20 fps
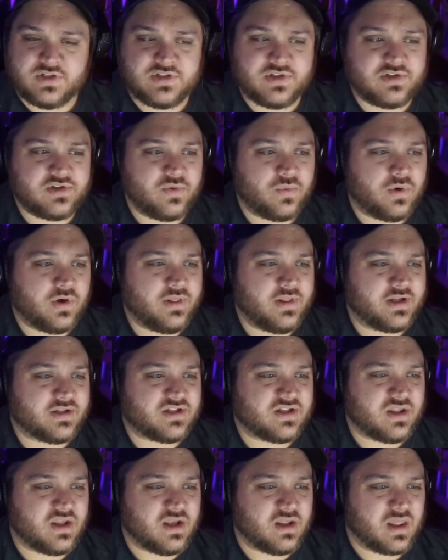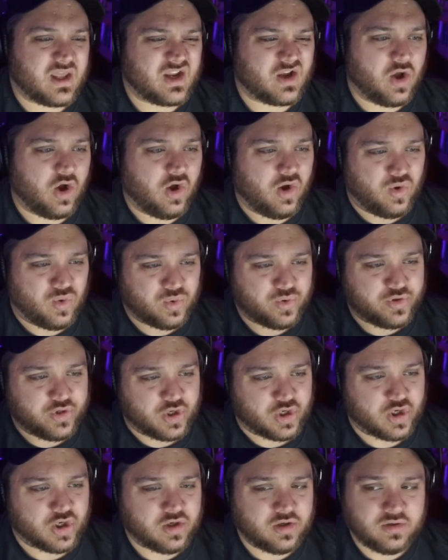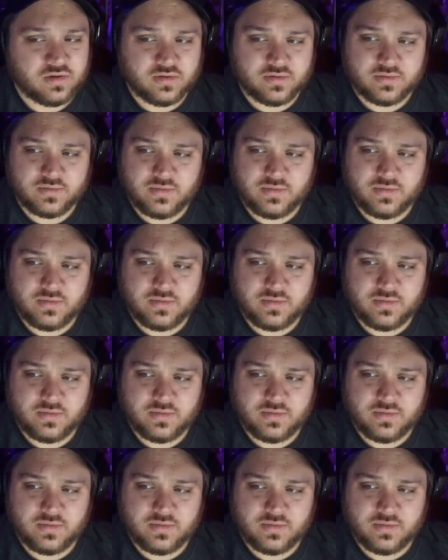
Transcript: This is the one that's the like older.